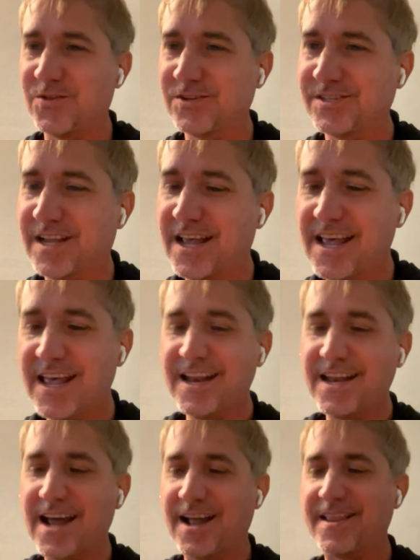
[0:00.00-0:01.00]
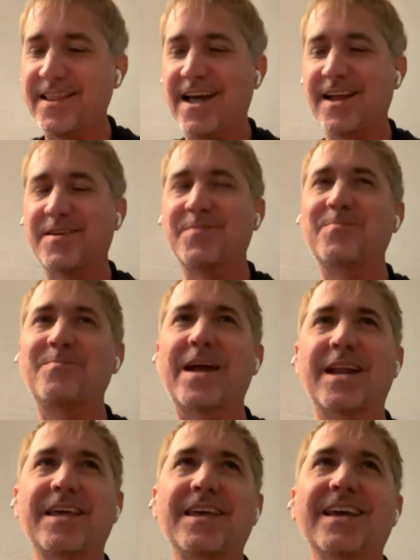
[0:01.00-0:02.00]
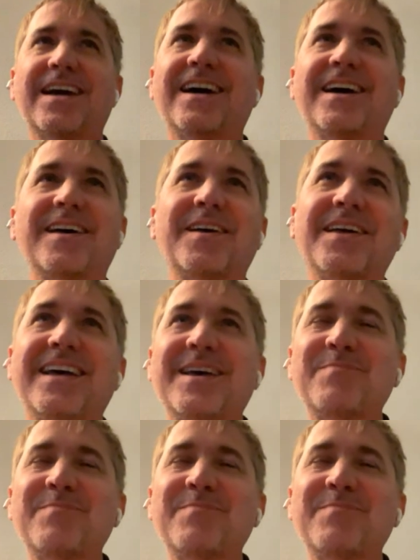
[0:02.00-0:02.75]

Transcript: And there's not not many uh,